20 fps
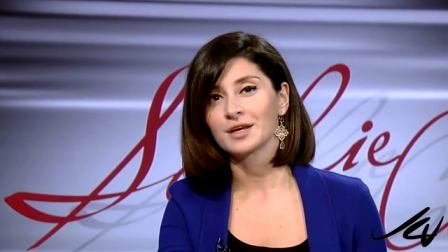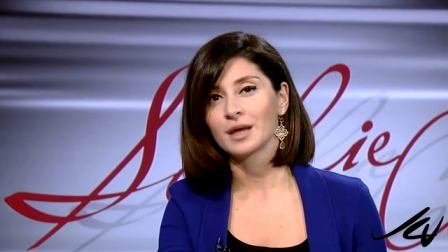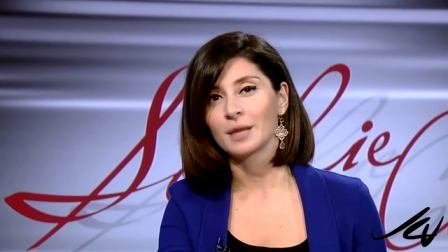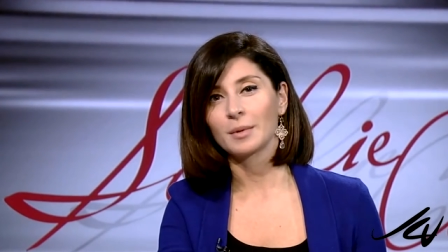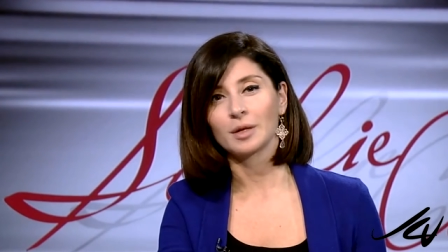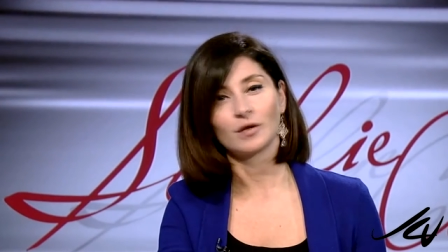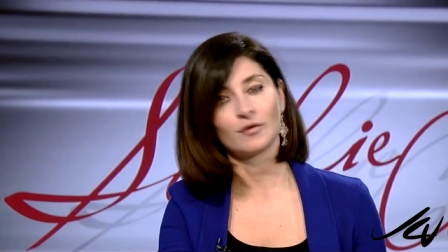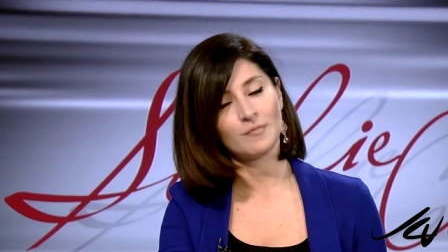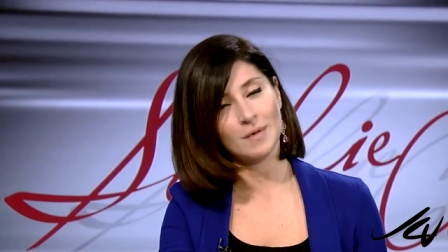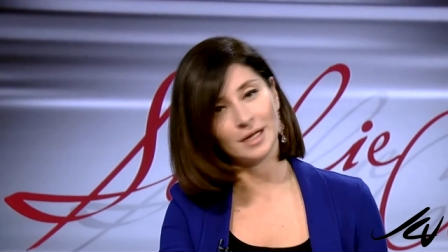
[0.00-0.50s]
A
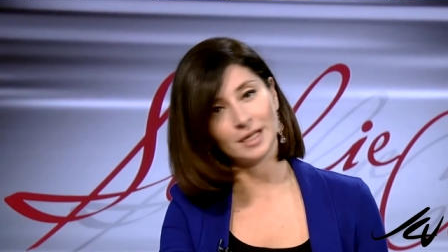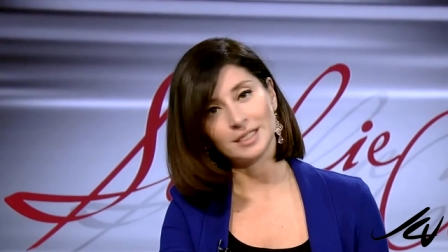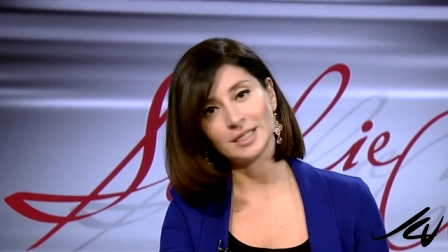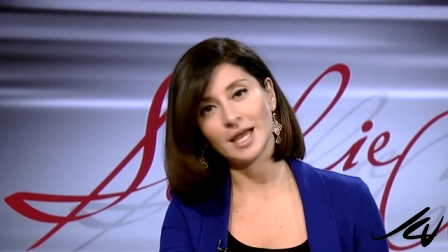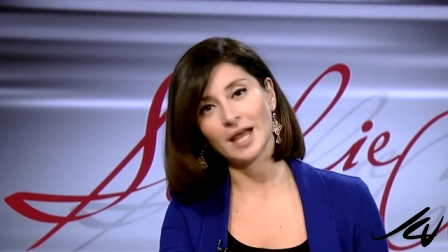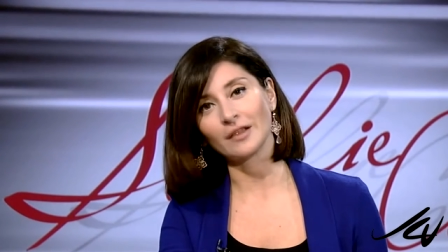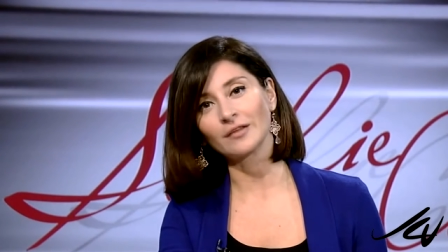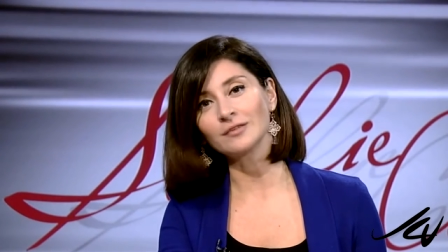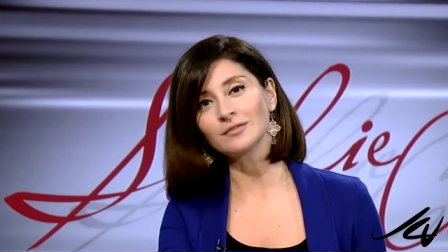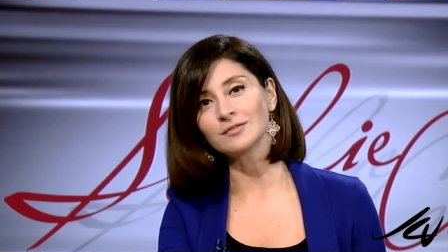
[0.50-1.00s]
man of many
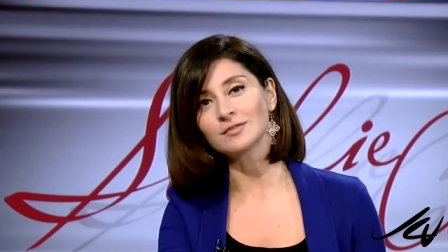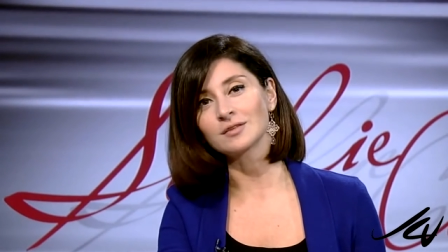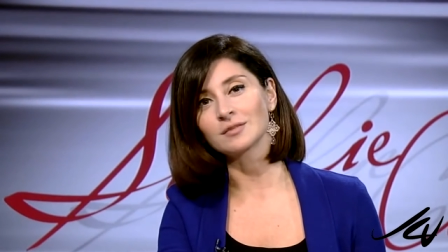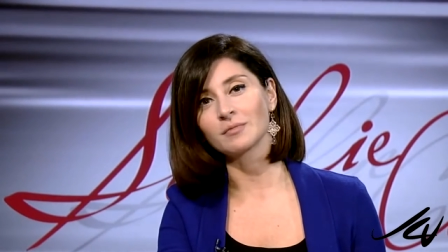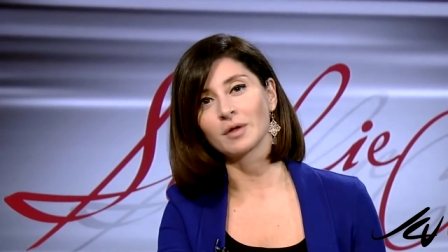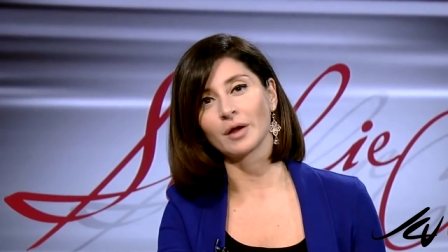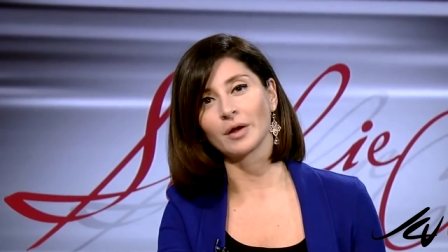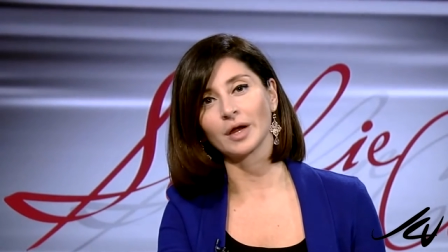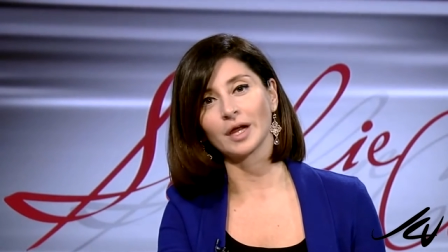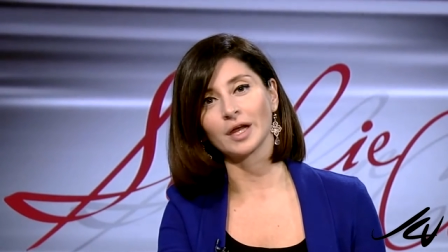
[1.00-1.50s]
talents,
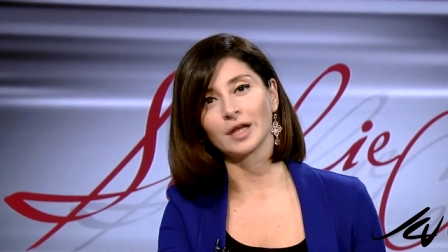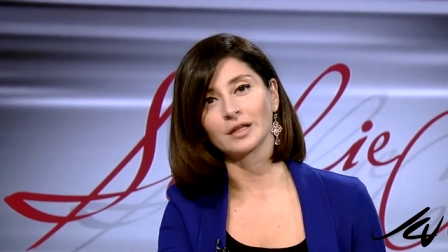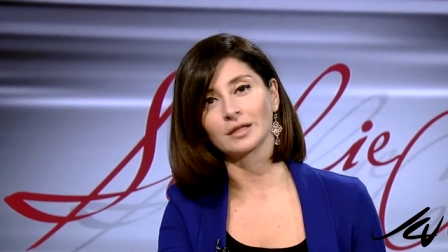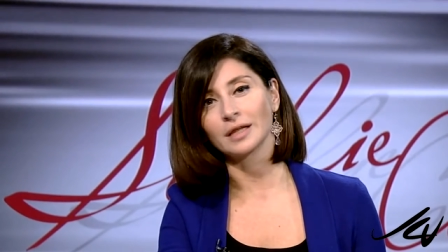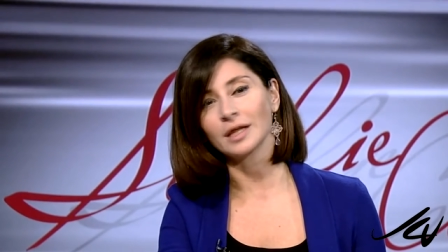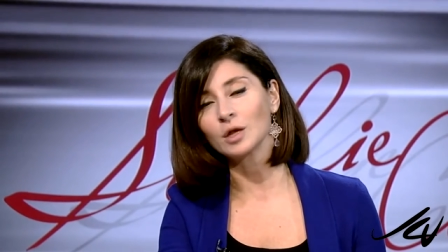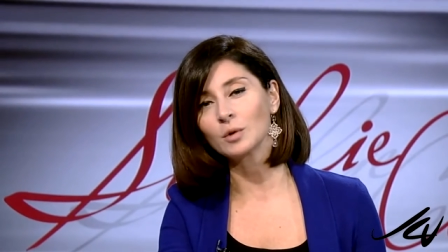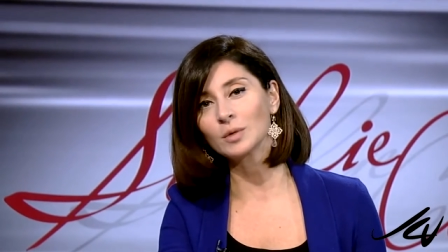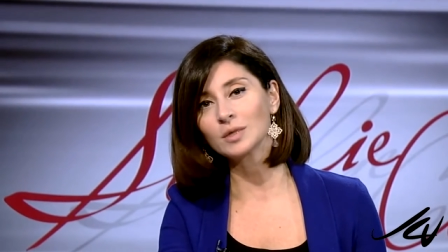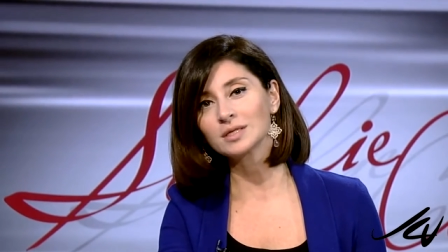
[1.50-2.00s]
American
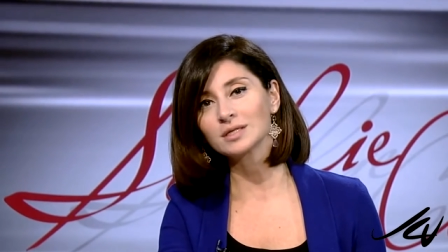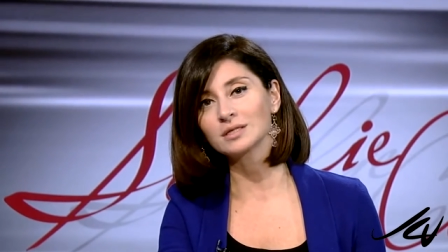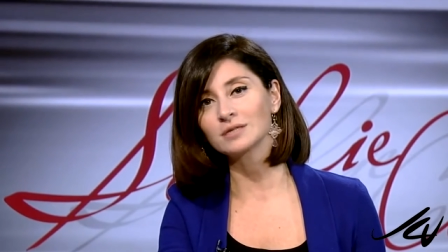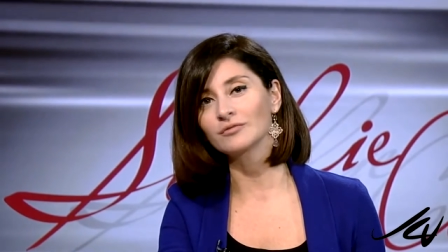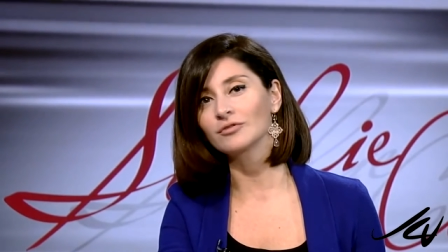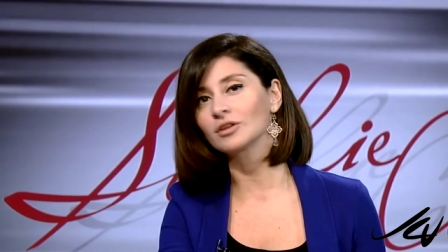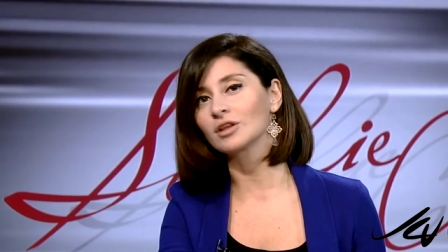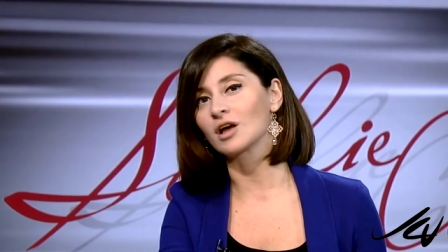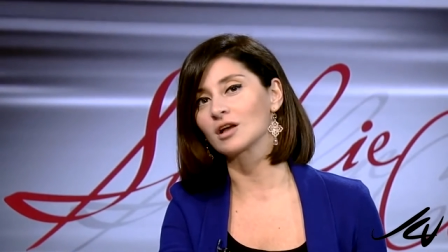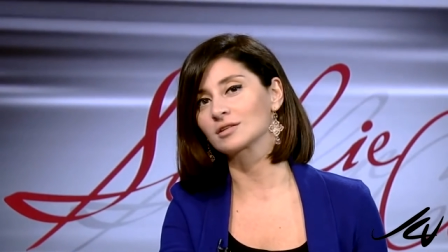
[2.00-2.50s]
linguist,
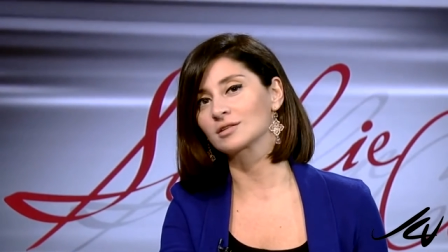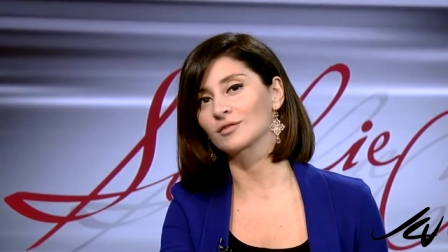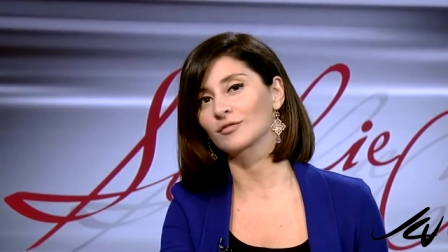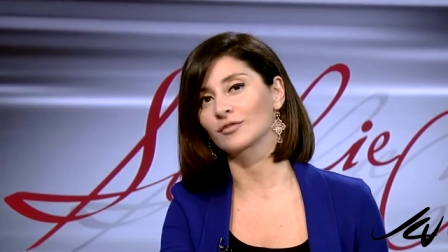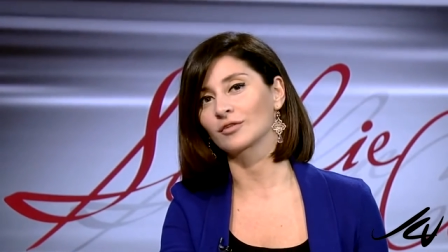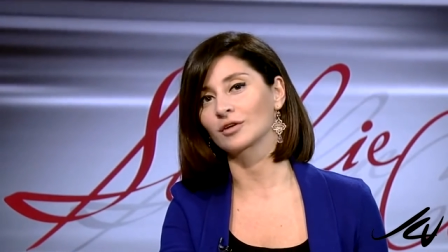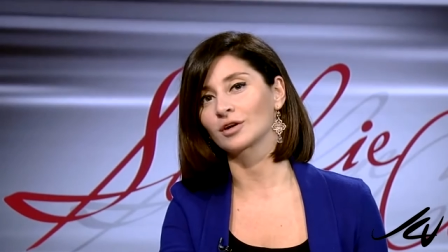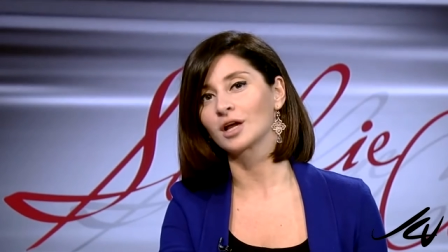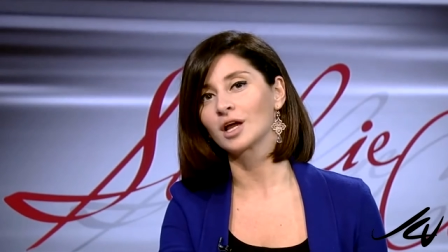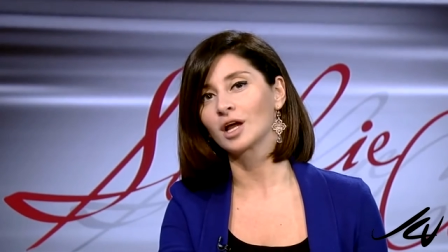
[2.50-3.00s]

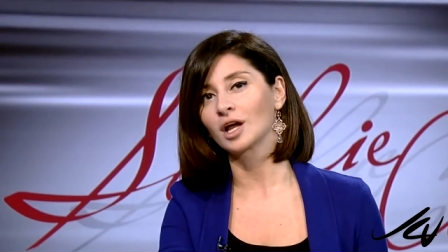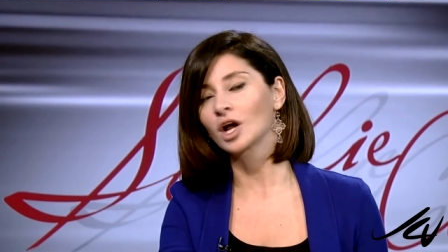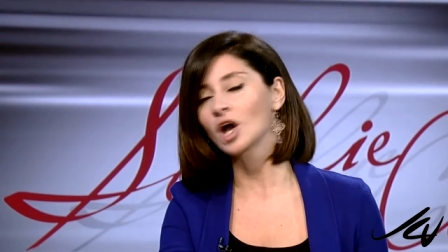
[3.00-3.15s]
philosopher,